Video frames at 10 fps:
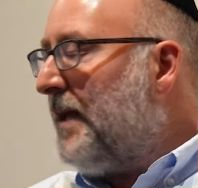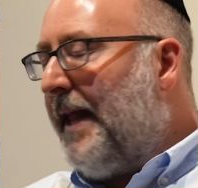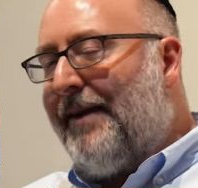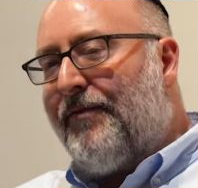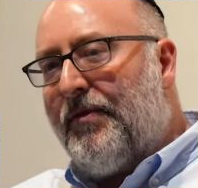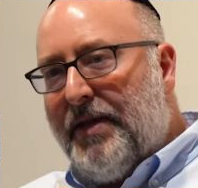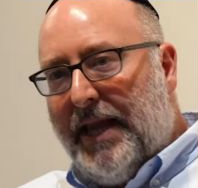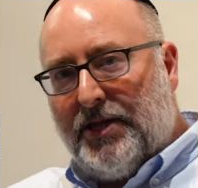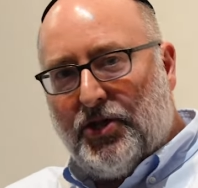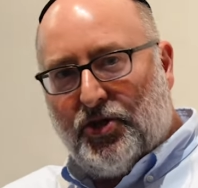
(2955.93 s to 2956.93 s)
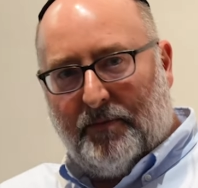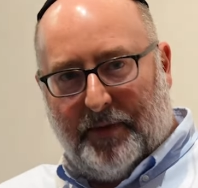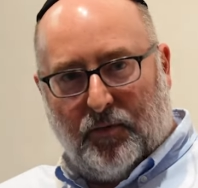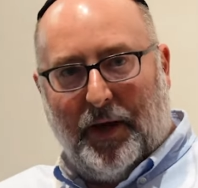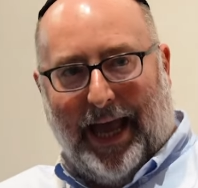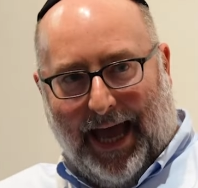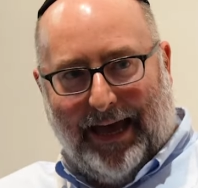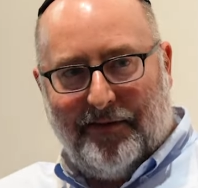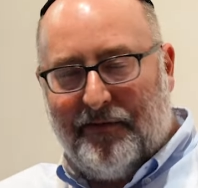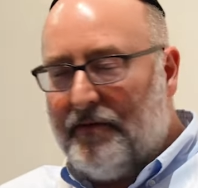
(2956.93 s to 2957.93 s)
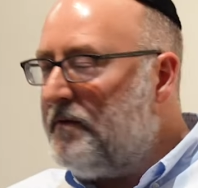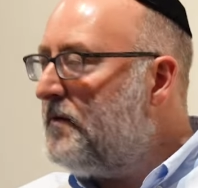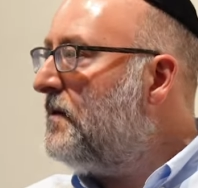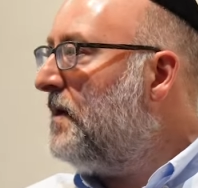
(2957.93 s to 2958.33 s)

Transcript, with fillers: is that every relationship that we have,